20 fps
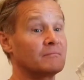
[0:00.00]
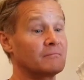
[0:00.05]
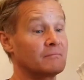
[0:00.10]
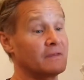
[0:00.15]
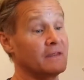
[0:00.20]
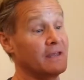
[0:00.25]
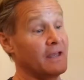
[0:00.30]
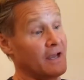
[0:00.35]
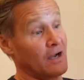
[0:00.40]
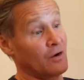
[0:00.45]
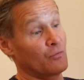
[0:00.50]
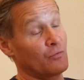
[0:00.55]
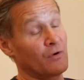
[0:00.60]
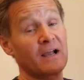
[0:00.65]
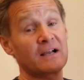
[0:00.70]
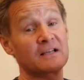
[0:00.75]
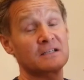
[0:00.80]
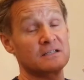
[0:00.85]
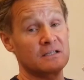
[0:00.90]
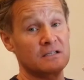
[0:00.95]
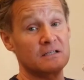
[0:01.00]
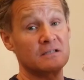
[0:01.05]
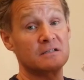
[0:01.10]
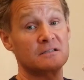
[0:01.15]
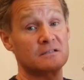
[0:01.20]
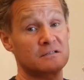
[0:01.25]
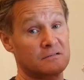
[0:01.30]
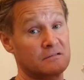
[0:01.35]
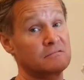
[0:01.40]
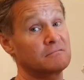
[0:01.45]
Yeah,
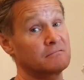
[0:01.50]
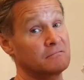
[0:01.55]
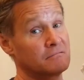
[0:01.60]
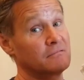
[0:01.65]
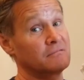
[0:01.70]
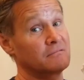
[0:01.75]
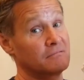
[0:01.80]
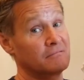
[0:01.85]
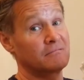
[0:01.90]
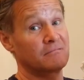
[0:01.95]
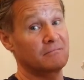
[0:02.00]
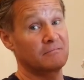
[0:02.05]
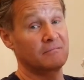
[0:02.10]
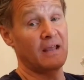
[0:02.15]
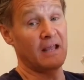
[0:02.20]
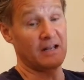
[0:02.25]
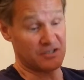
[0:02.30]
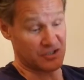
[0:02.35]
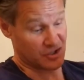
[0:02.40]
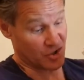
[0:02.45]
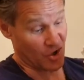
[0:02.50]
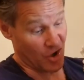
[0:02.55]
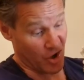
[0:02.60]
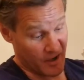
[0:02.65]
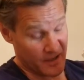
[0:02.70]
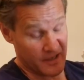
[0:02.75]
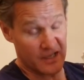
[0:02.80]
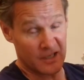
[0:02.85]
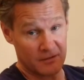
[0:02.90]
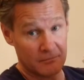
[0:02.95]
Rexy's and
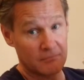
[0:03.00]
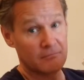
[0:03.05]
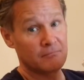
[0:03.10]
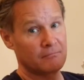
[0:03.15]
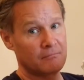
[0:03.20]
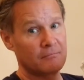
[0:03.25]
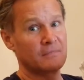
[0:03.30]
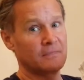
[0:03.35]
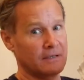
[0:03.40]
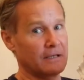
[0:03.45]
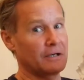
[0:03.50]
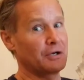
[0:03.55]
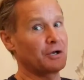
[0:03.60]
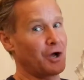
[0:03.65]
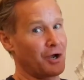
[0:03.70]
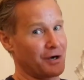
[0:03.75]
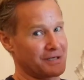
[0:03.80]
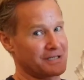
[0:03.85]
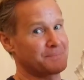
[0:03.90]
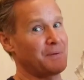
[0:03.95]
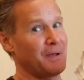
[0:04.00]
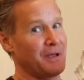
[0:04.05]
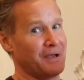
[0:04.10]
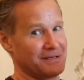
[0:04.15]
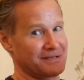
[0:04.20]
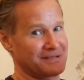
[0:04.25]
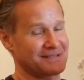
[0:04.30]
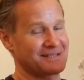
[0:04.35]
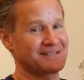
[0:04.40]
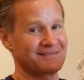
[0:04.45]
Scotty need a little
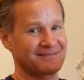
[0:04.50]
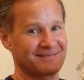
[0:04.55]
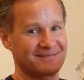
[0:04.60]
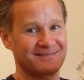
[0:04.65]
space.